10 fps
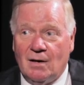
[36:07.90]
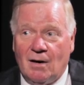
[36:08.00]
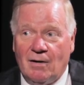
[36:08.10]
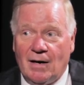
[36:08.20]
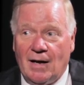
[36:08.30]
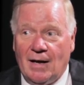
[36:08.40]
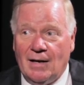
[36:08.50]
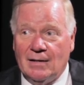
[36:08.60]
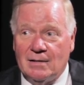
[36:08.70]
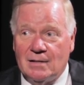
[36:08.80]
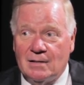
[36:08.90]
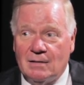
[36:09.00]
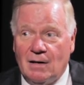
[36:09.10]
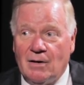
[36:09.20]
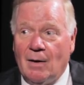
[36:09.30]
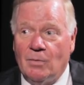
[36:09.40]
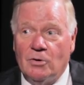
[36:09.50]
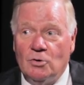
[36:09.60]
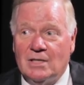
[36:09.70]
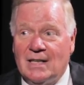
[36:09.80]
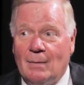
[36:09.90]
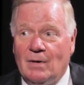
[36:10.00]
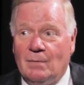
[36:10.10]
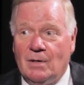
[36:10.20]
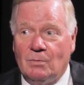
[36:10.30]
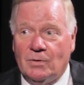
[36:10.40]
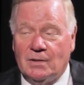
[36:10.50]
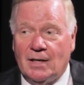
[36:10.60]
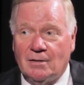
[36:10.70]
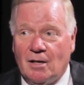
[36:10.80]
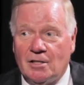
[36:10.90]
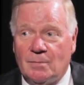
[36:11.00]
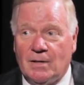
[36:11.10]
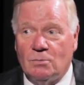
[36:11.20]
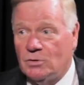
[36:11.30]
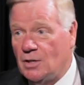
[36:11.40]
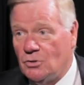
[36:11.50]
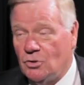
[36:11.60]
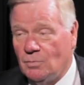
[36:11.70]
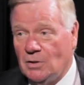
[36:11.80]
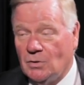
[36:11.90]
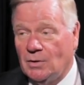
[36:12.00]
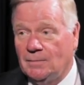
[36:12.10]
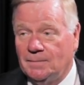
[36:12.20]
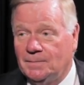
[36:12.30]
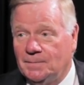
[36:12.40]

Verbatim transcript: aren't as, are not producing that many people in the technology space, which they should be doing.